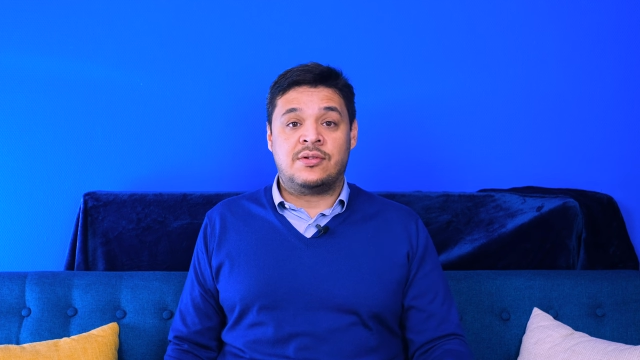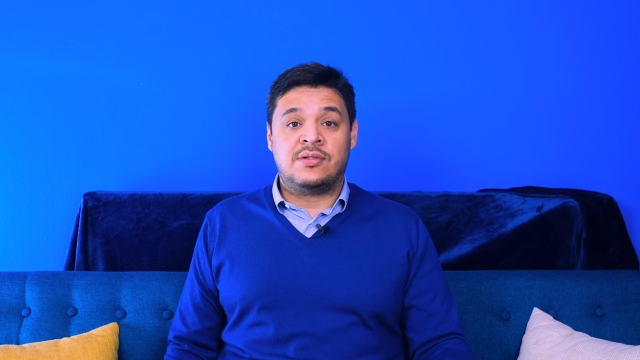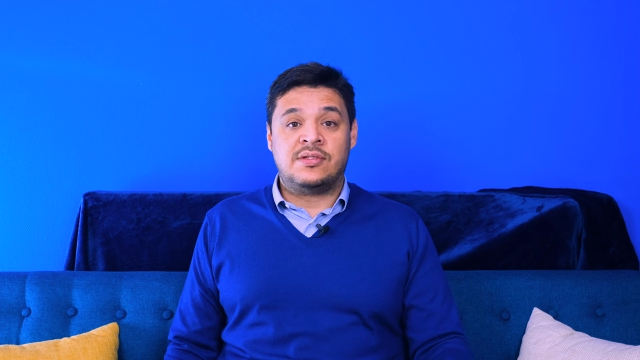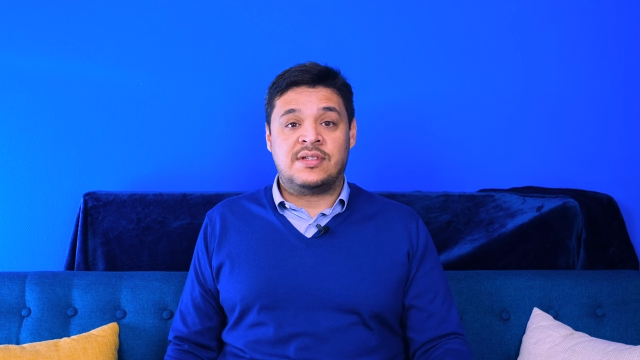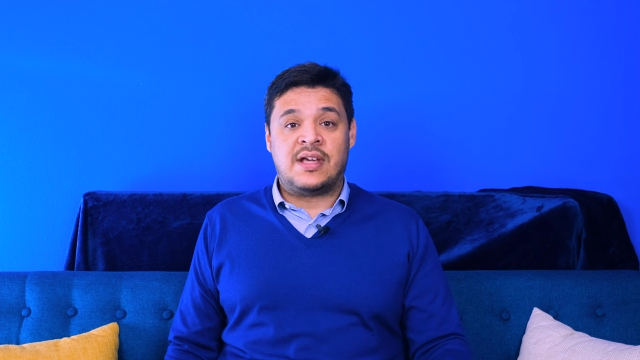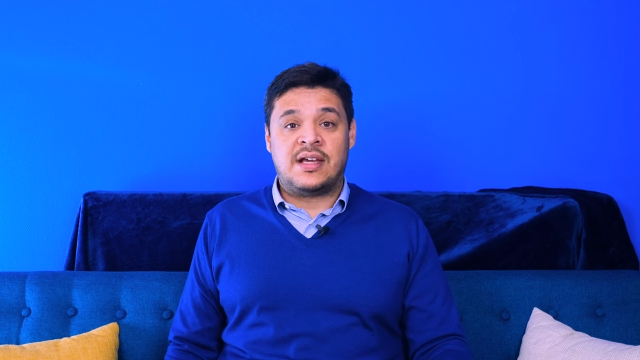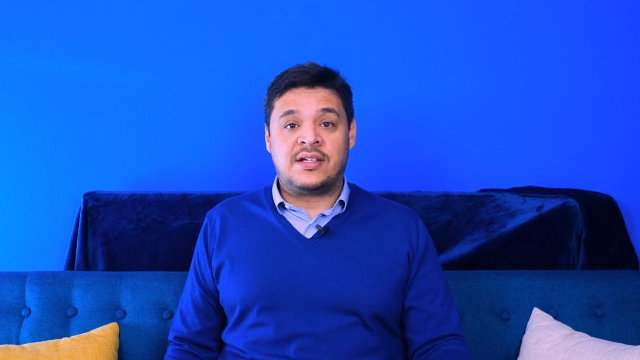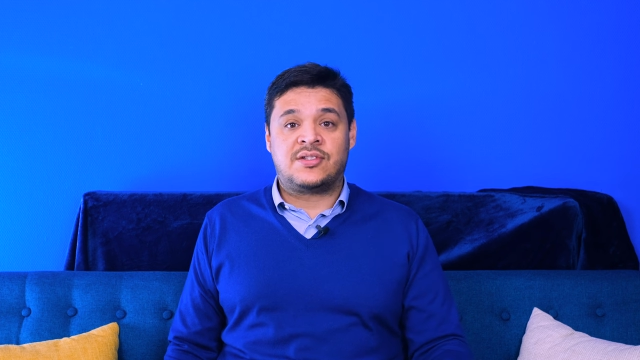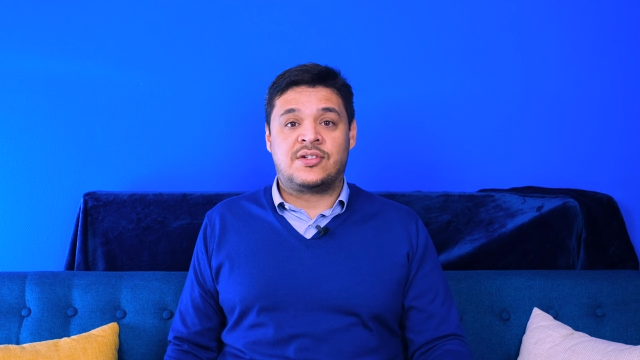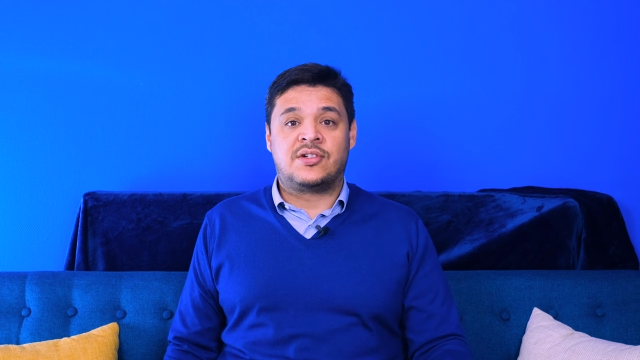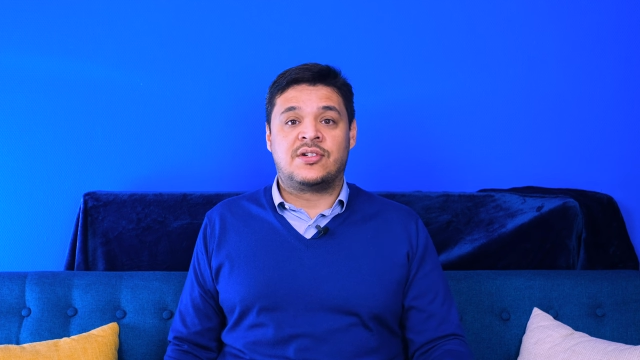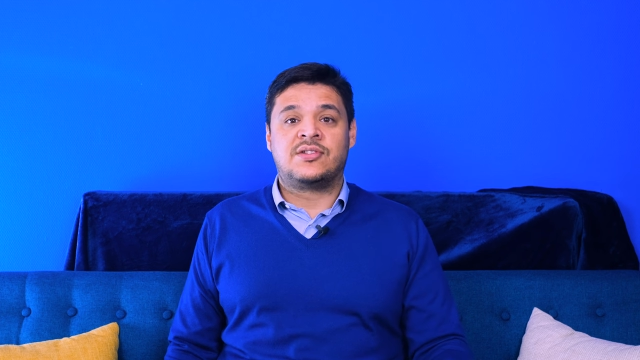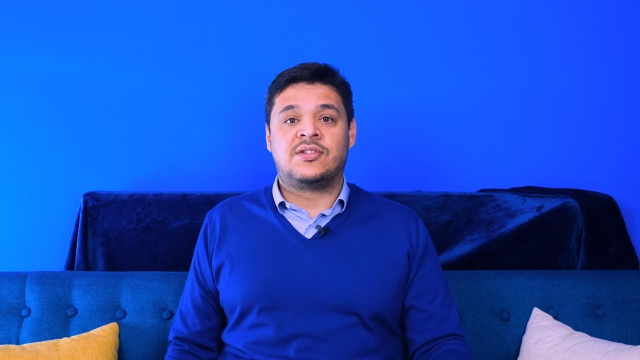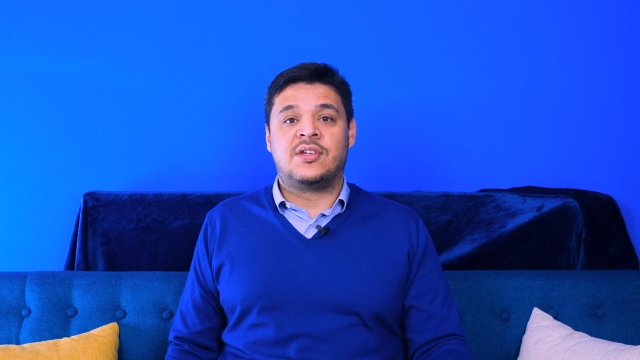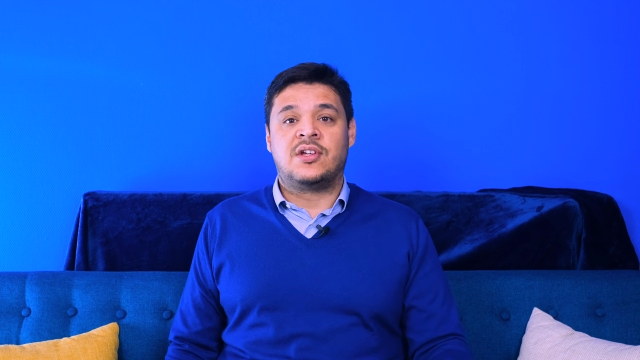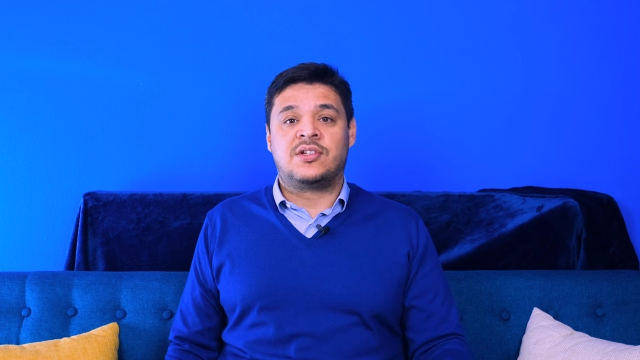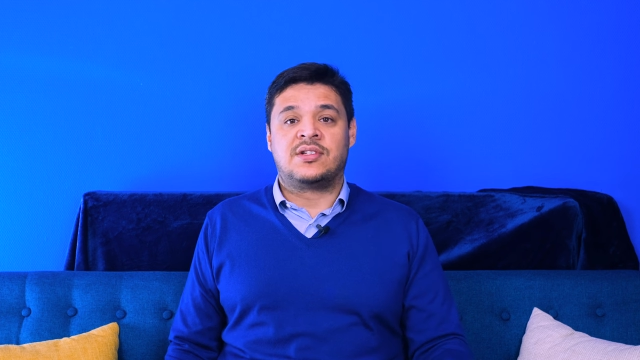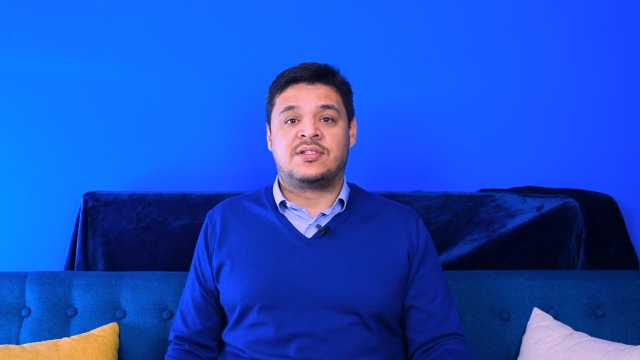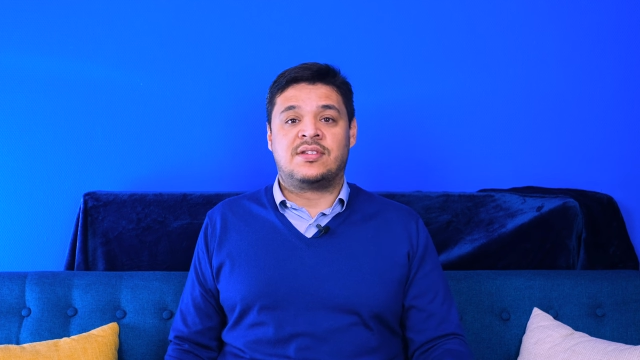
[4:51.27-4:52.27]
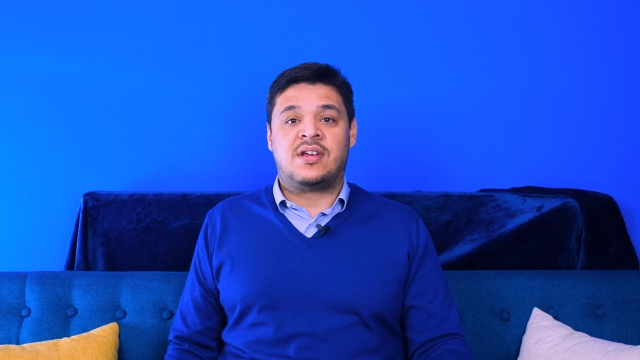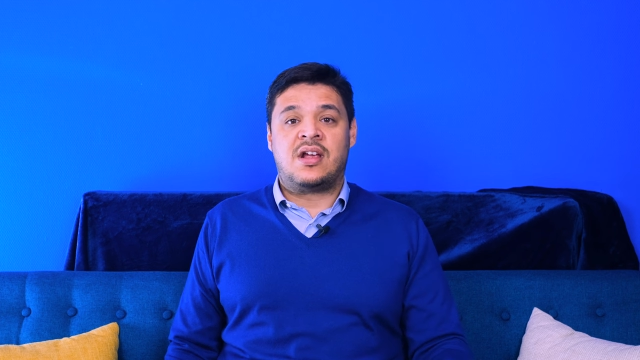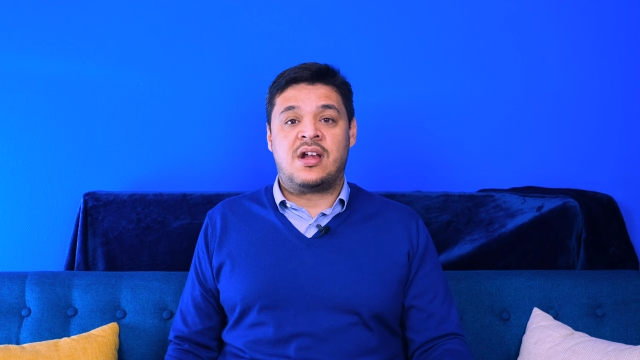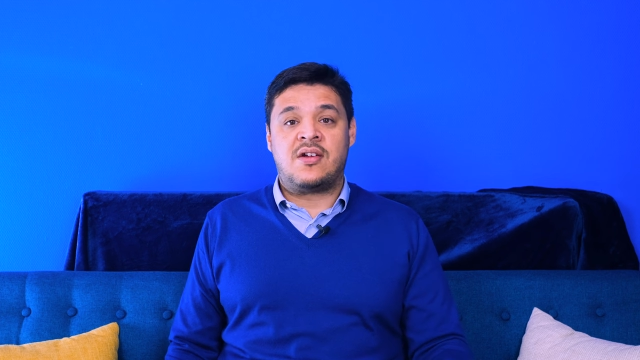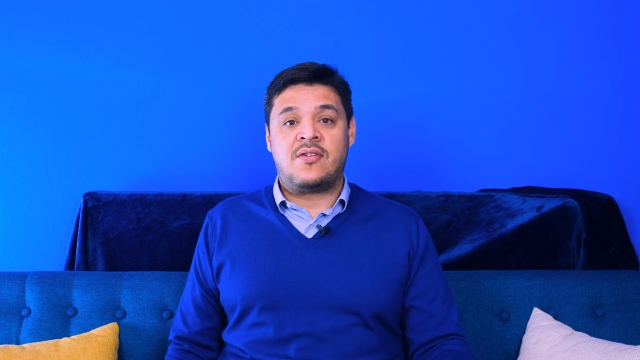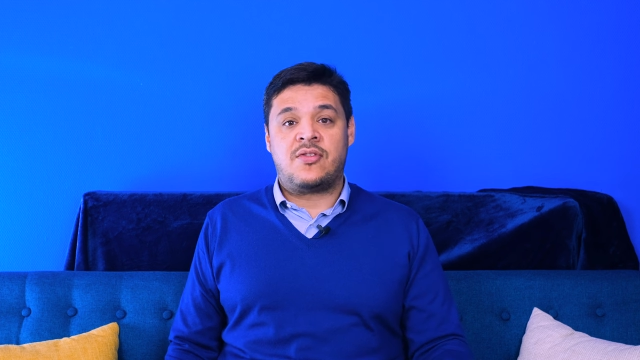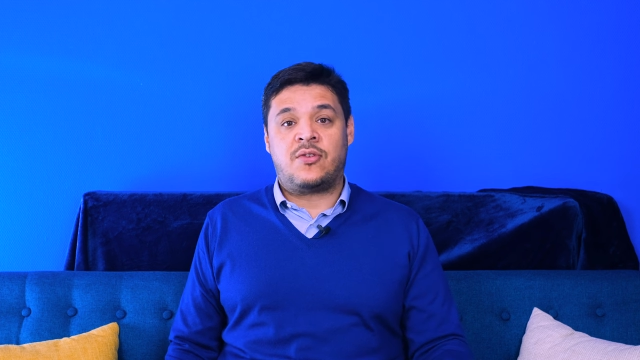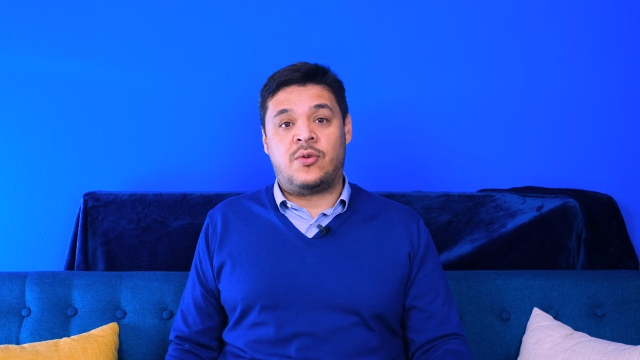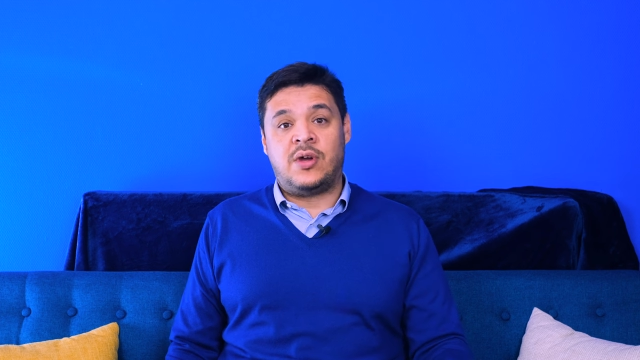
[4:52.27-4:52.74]
disasters such as
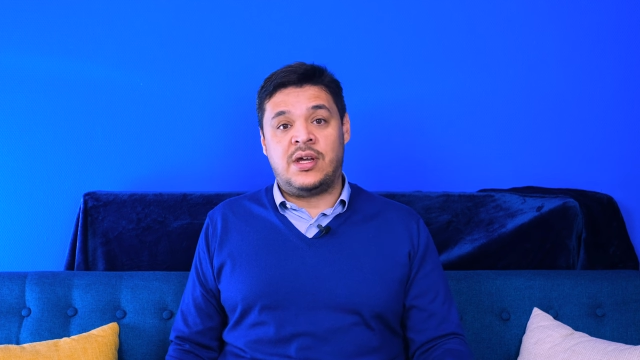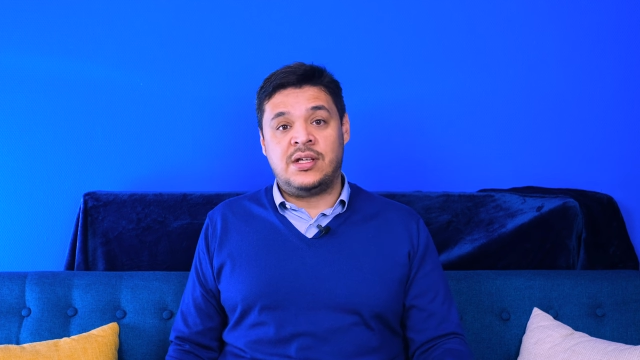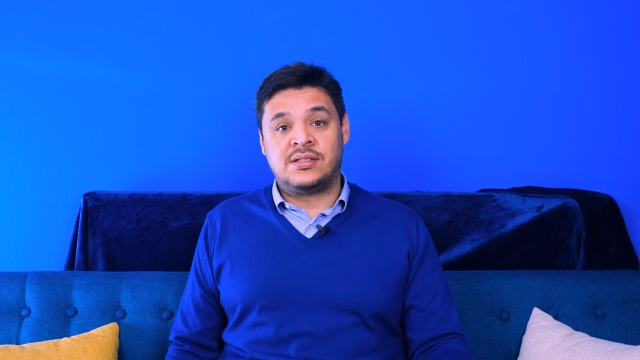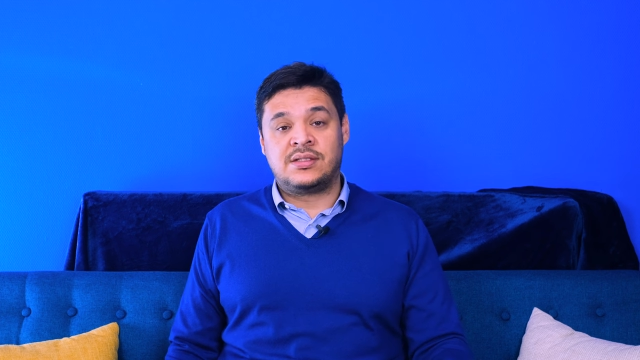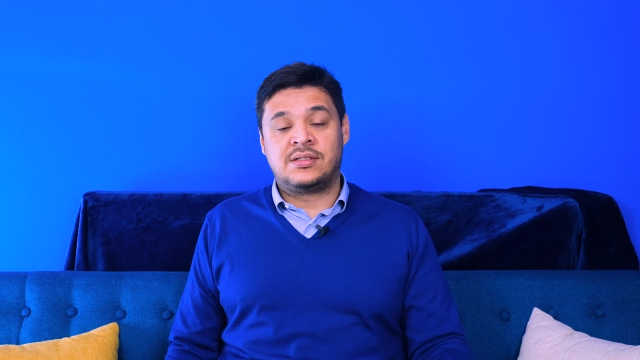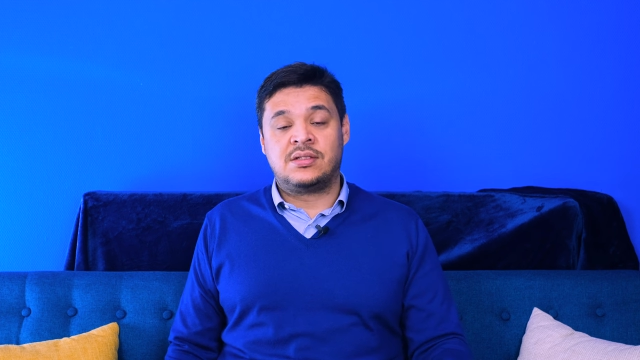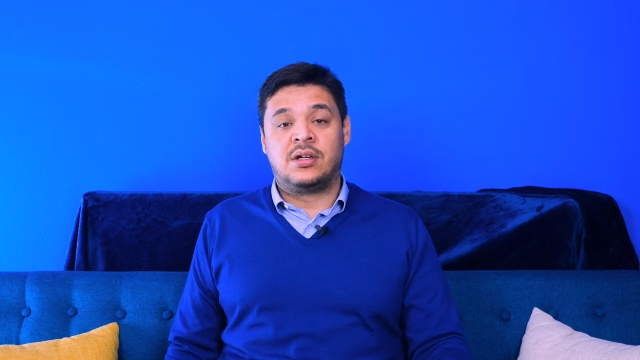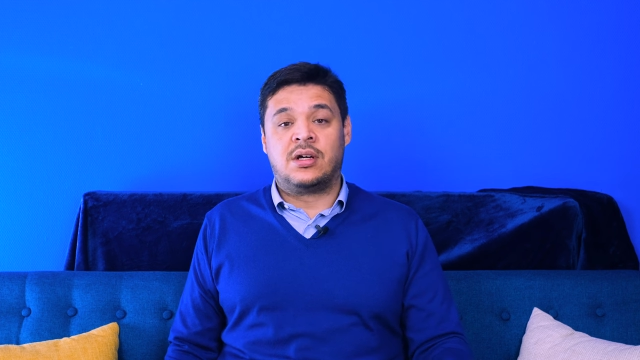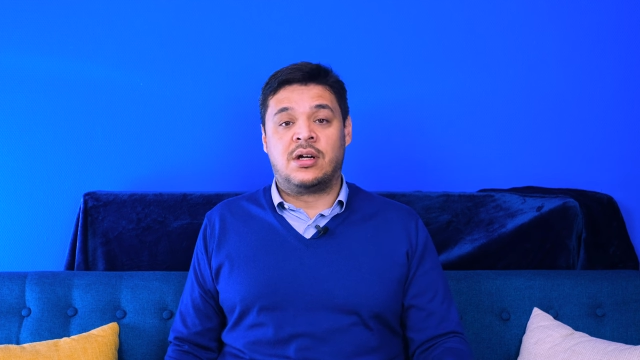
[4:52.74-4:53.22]
earthquakes,